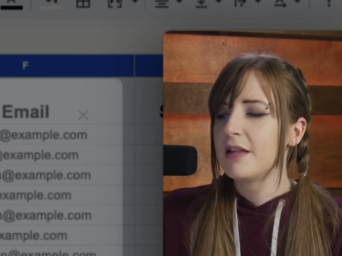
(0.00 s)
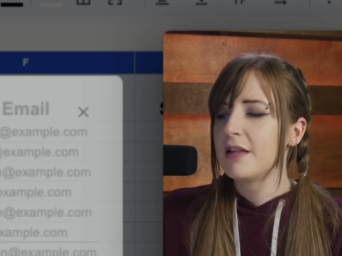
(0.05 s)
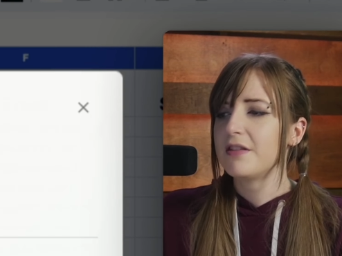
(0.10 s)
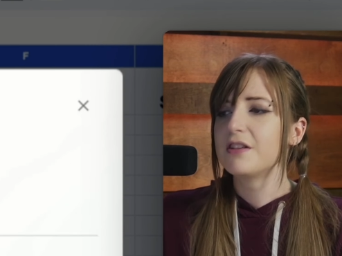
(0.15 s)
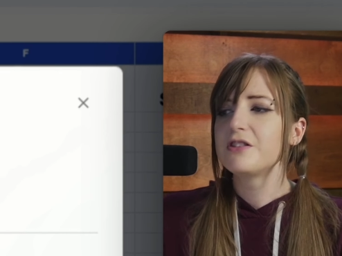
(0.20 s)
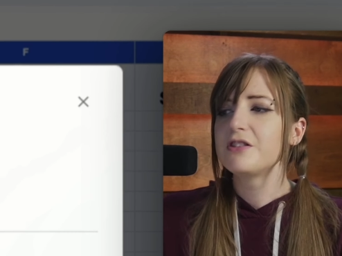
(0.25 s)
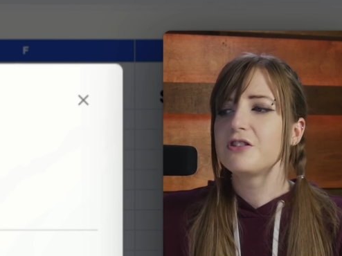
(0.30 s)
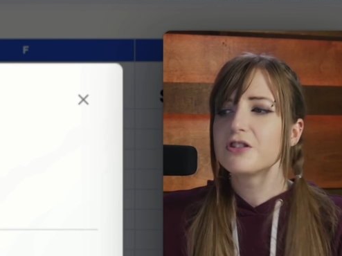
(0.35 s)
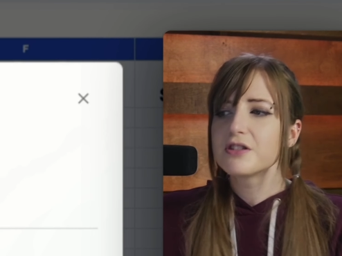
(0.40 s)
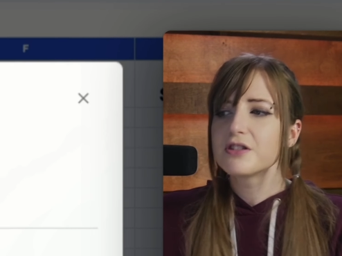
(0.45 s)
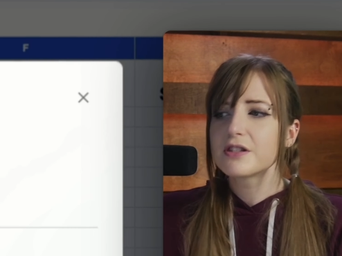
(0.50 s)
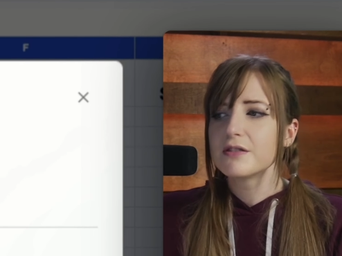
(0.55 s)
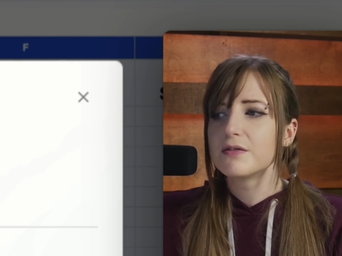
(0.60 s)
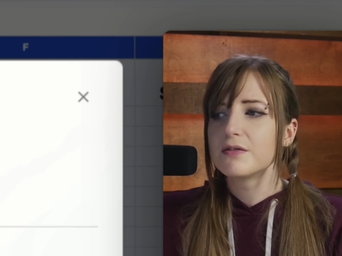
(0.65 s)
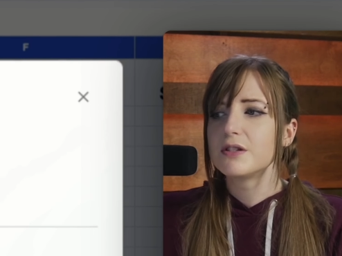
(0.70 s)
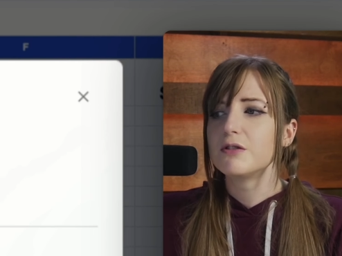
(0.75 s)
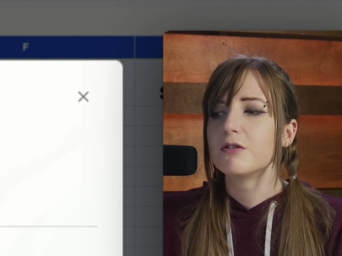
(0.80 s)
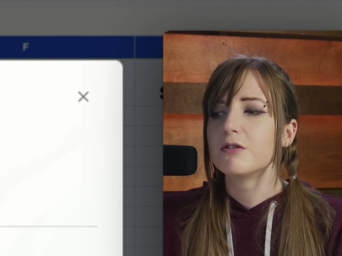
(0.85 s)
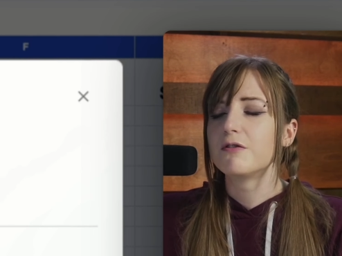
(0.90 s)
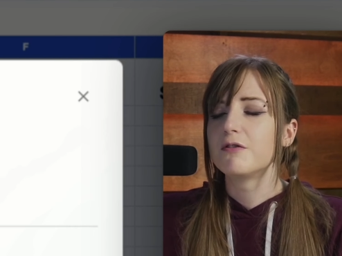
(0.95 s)
this just
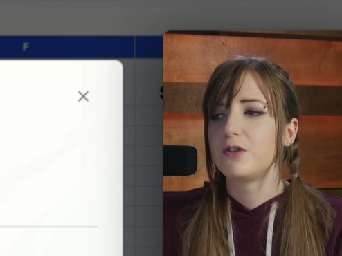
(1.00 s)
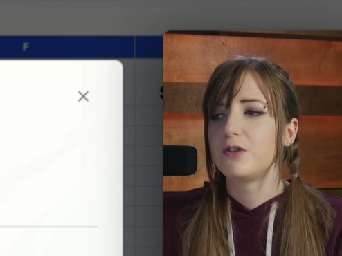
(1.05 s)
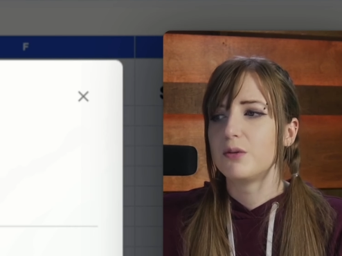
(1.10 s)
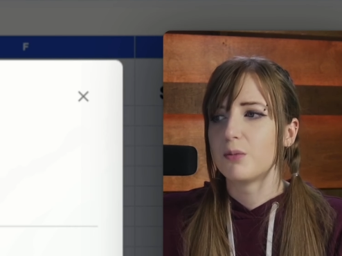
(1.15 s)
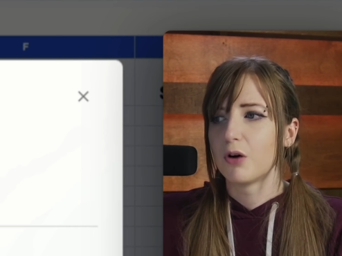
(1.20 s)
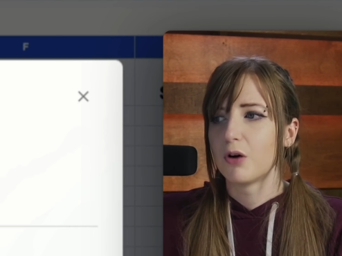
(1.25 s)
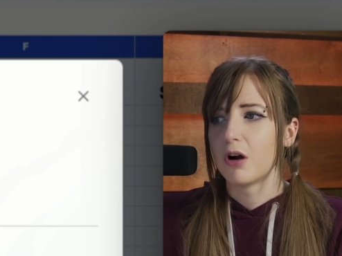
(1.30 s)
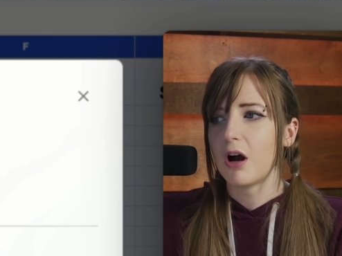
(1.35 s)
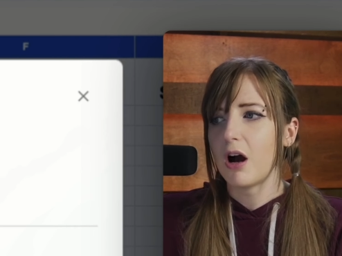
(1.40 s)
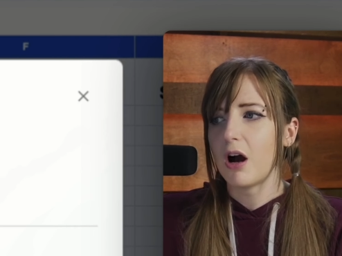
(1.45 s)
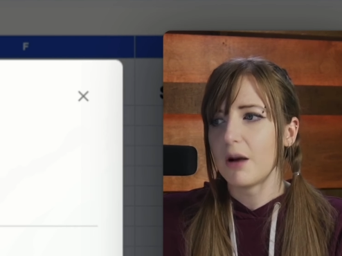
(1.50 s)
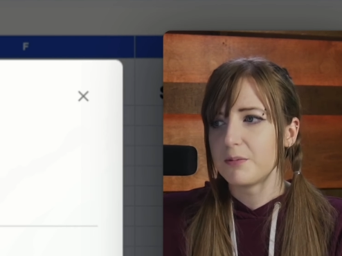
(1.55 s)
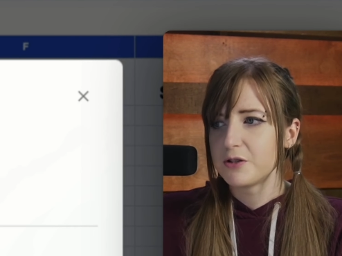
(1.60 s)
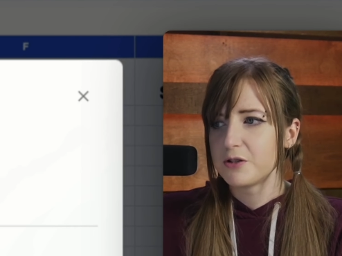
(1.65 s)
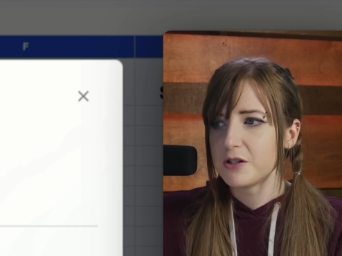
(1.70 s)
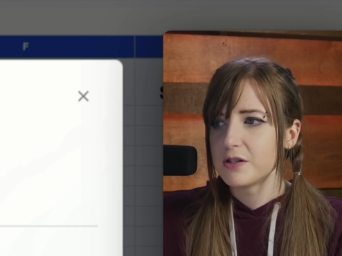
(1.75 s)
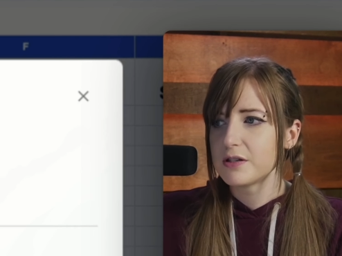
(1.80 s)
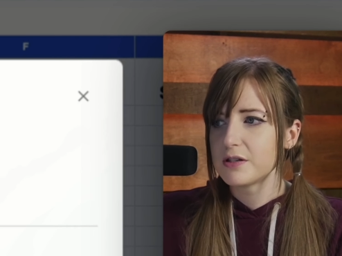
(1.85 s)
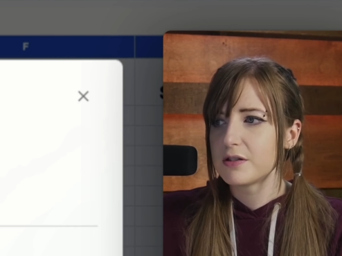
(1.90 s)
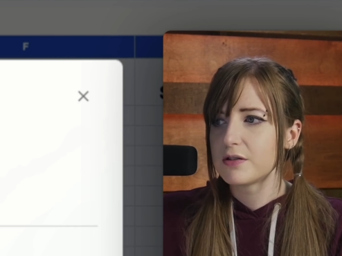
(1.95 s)
gives you a few more
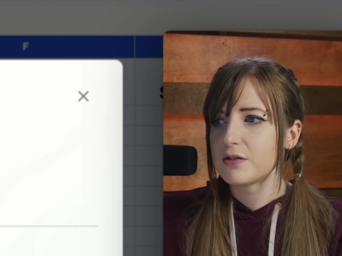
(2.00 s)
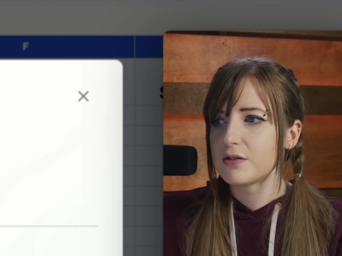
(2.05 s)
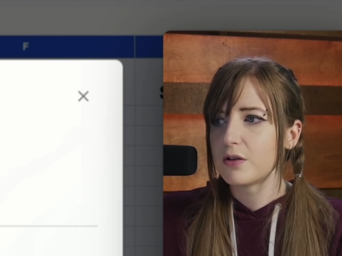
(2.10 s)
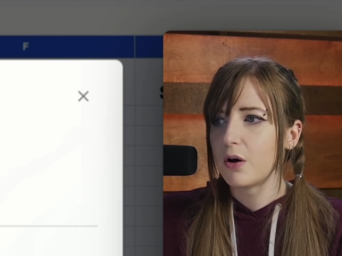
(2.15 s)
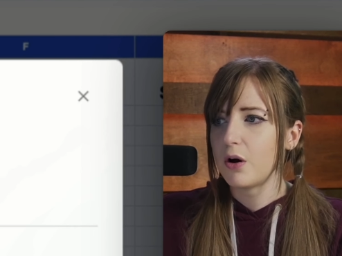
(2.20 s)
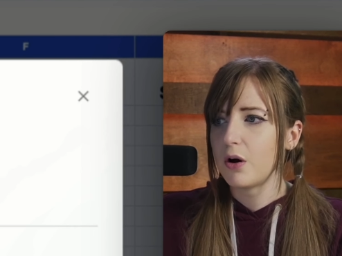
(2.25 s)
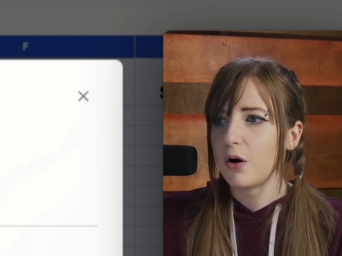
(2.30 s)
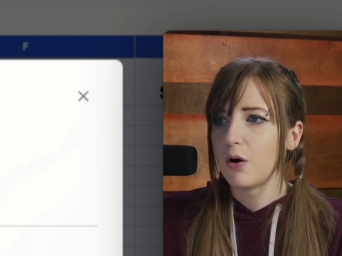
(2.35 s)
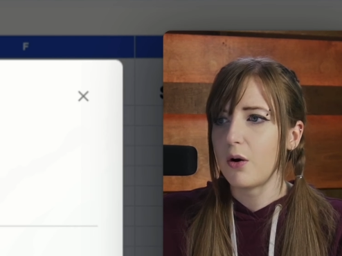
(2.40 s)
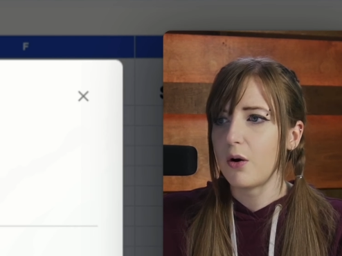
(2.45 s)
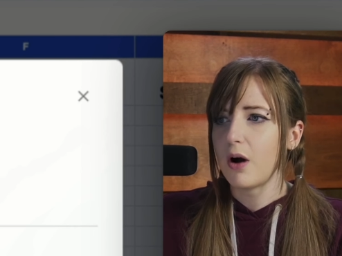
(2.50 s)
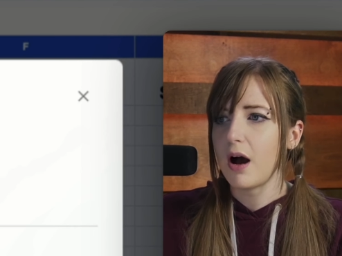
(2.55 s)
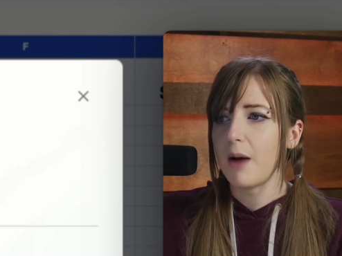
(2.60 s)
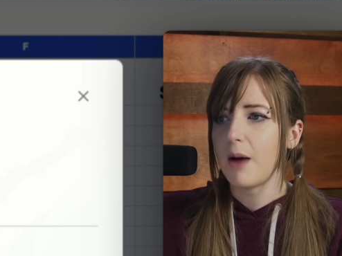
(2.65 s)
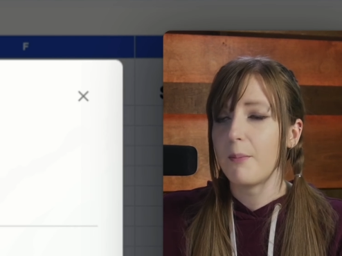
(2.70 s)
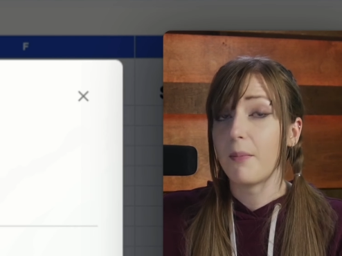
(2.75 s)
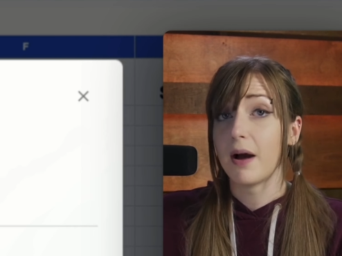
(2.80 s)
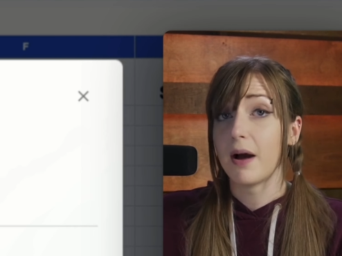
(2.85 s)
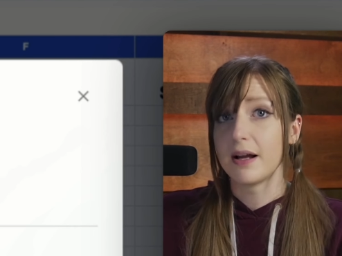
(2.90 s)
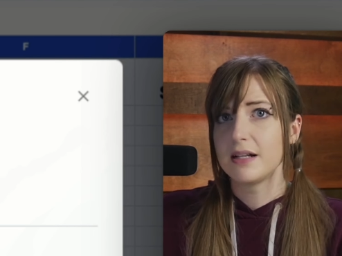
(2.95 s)
options. So
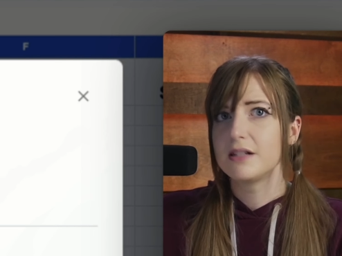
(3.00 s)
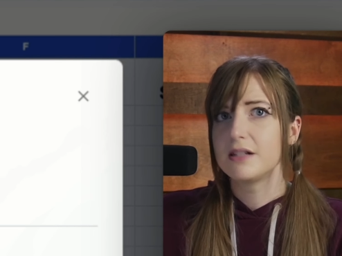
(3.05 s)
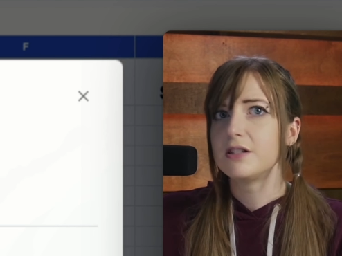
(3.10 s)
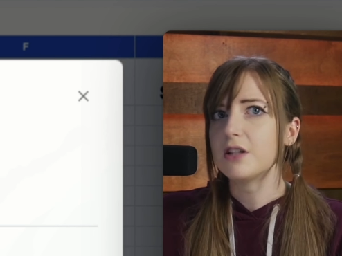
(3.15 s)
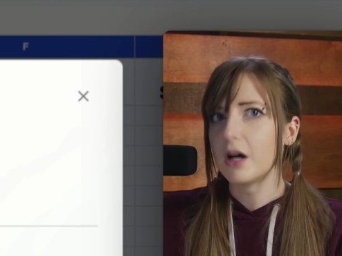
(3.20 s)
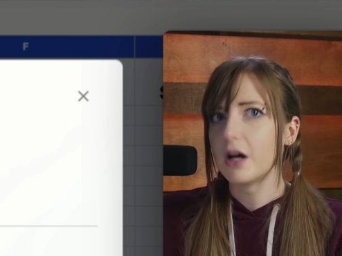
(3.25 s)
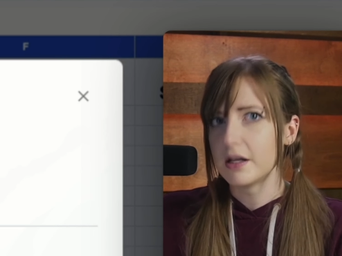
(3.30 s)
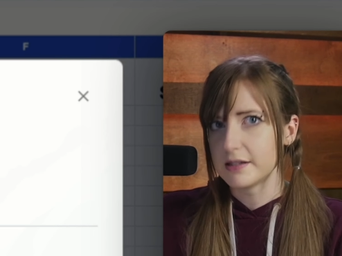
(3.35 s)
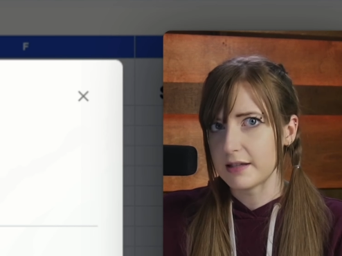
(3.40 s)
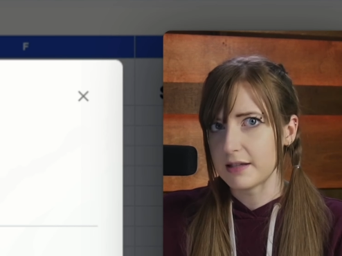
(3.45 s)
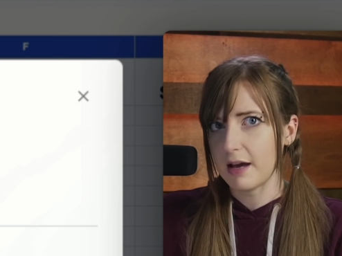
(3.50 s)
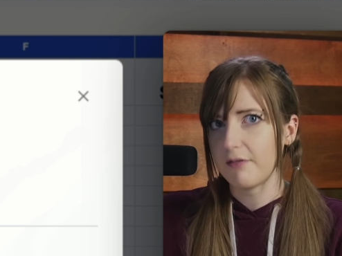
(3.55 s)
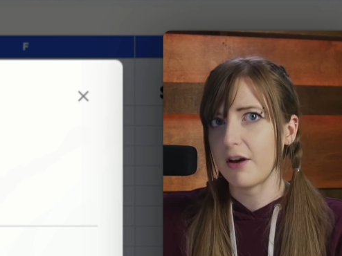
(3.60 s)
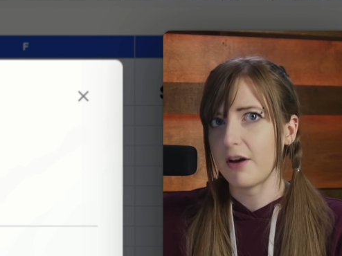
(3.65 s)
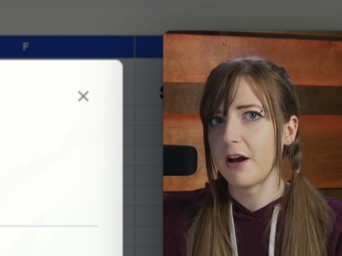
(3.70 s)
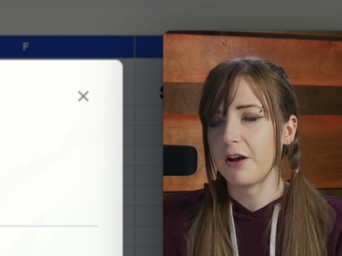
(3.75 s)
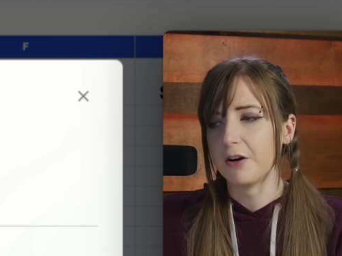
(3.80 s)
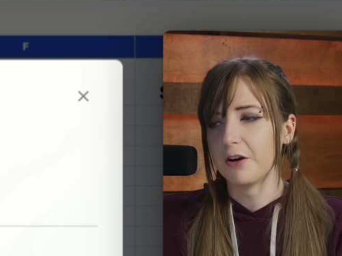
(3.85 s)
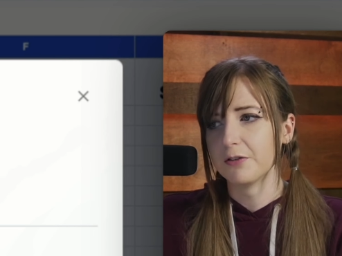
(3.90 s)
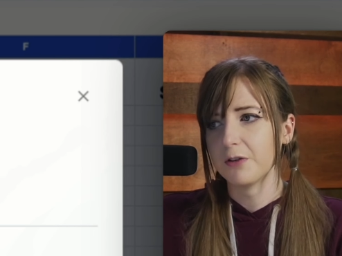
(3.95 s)
mine does have
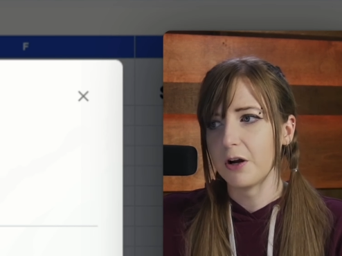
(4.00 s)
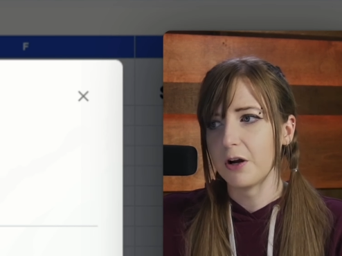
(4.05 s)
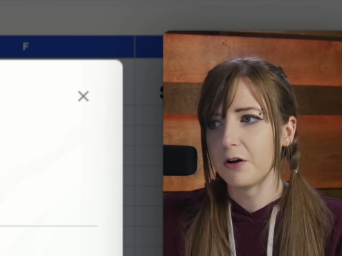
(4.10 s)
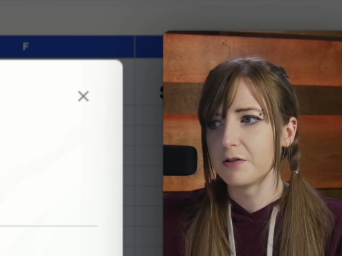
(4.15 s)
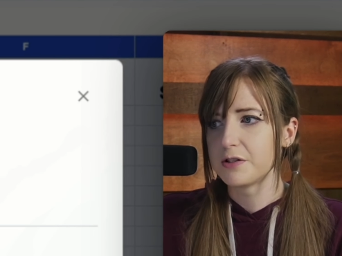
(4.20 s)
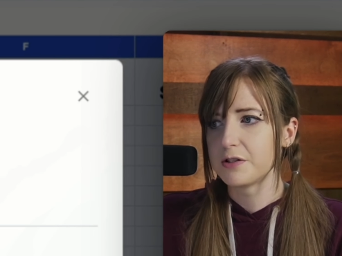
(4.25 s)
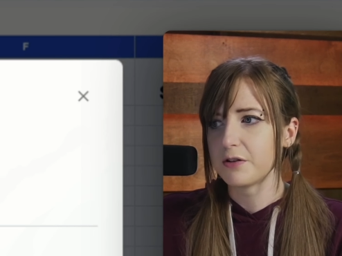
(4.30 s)
a header row.